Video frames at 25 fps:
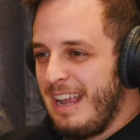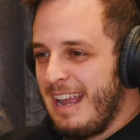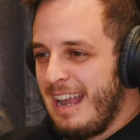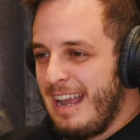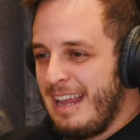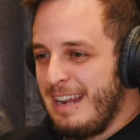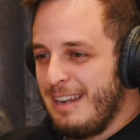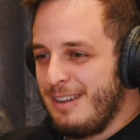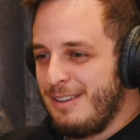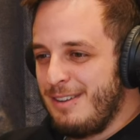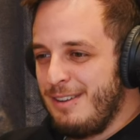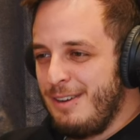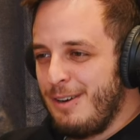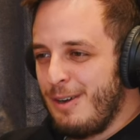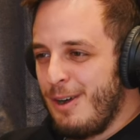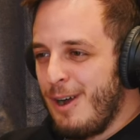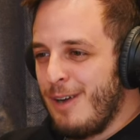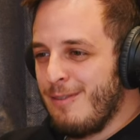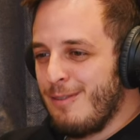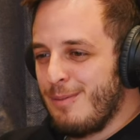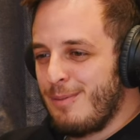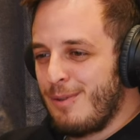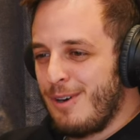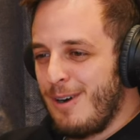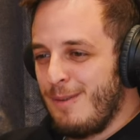and, you know,
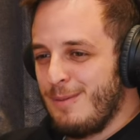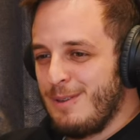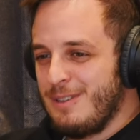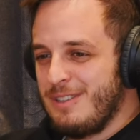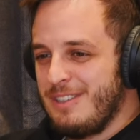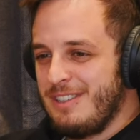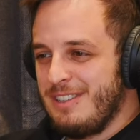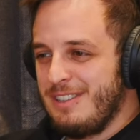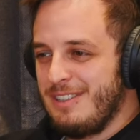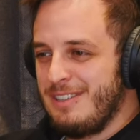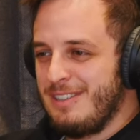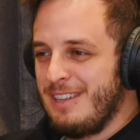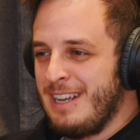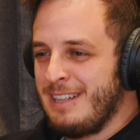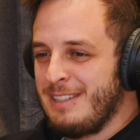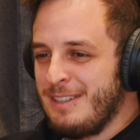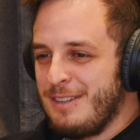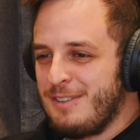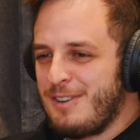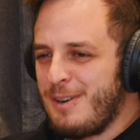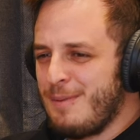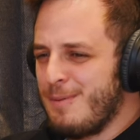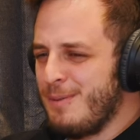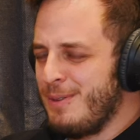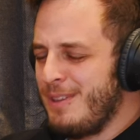overpromises, gets
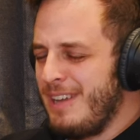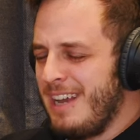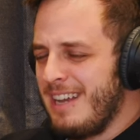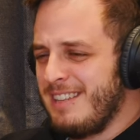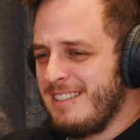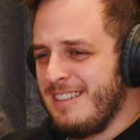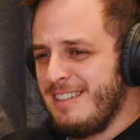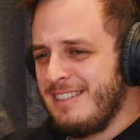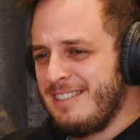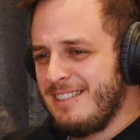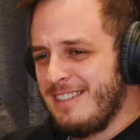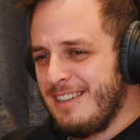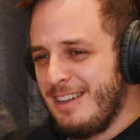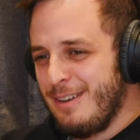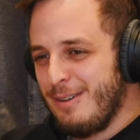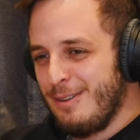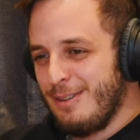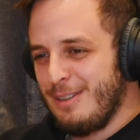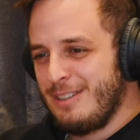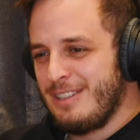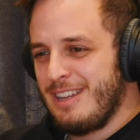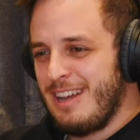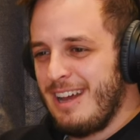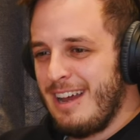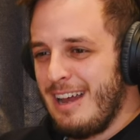in trouble with the S E C
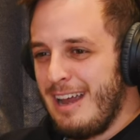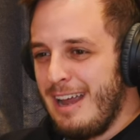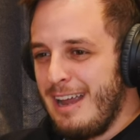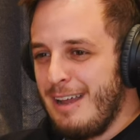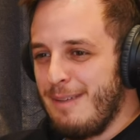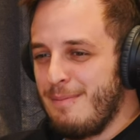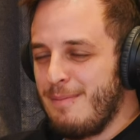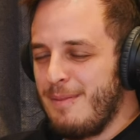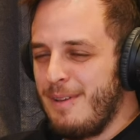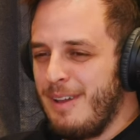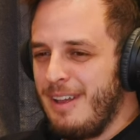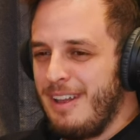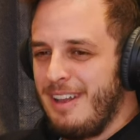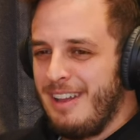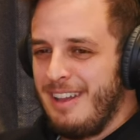all the time,